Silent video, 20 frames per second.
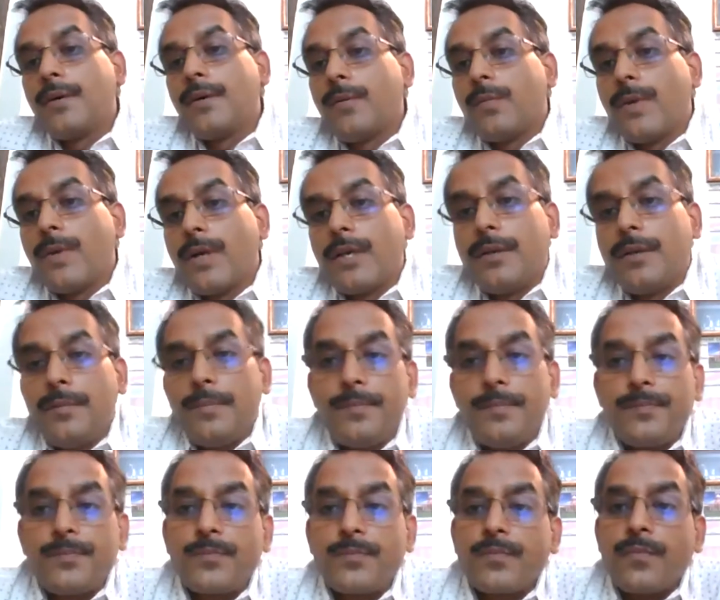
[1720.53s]

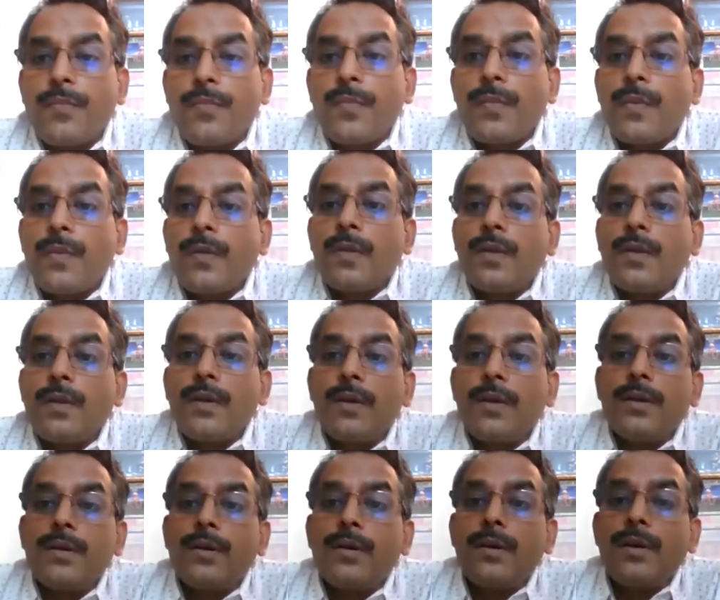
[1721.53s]
one
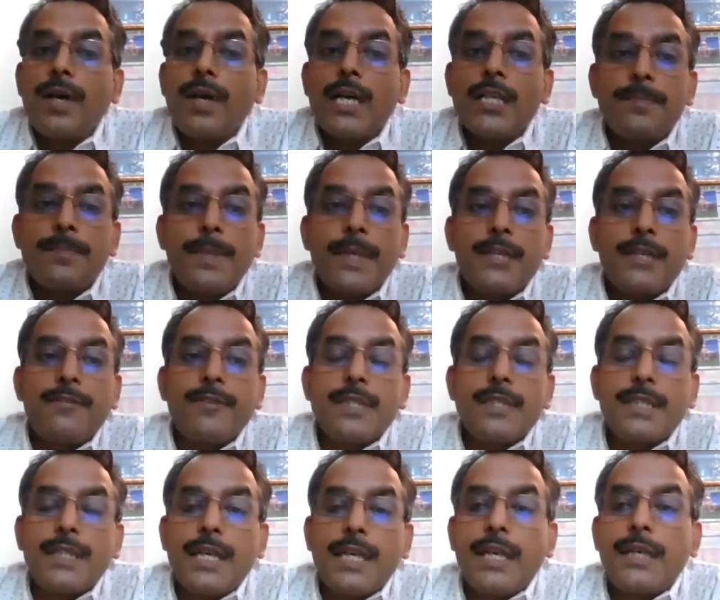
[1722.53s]
aspect
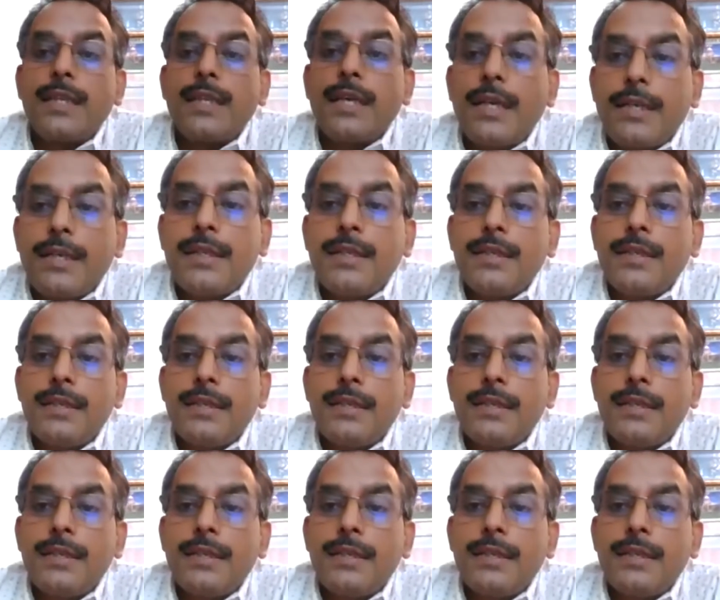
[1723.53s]
was there, that